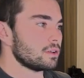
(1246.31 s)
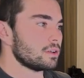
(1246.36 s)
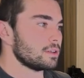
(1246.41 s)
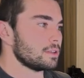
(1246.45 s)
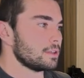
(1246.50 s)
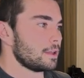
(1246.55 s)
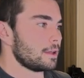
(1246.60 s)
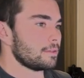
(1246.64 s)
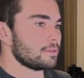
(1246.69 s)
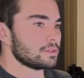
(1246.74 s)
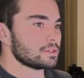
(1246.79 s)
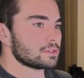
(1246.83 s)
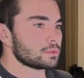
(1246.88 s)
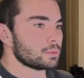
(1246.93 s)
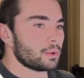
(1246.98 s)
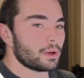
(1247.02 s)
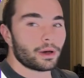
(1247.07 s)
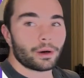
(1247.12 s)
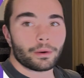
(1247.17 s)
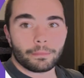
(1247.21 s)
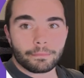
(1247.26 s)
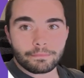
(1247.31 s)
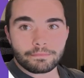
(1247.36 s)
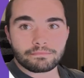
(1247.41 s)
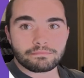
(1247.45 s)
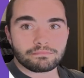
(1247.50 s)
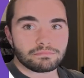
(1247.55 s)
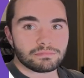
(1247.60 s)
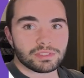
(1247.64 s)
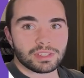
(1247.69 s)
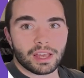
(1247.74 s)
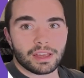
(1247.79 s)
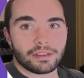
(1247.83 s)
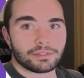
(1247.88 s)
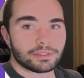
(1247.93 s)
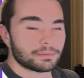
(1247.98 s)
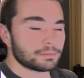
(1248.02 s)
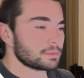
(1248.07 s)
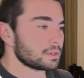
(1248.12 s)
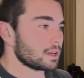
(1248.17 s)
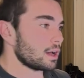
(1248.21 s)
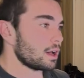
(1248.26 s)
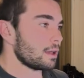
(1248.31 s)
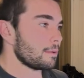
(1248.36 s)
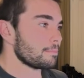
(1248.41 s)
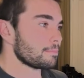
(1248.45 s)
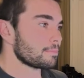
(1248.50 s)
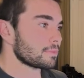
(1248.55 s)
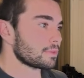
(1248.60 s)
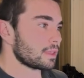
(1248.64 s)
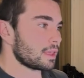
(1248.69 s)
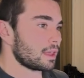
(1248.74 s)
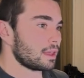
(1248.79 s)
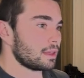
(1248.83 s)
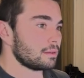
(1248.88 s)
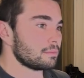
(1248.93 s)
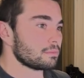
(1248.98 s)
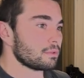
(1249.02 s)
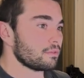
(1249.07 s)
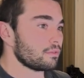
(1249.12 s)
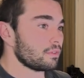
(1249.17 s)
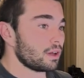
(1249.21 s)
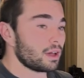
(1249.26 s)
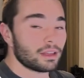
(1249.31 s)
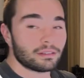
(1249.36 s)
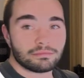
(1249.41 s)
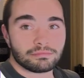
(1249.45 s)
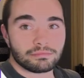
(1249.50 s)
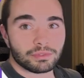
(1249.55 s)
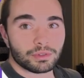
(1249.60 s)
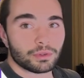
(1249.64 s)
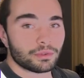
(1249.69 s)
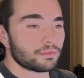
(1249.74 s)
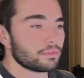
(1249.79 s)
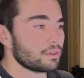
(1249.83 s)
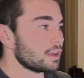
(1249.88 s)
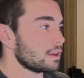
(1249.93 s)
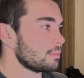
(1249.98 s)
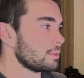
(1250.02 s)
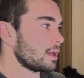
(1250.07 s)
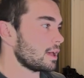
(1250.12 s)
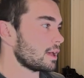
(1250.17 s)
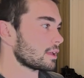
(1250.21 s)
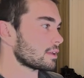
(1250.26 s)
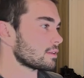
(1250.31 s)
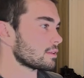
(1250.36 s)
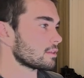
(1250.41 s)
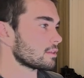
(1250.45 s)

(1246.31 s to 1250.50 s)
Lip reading: yeah, this will help save some time and provide good feedback.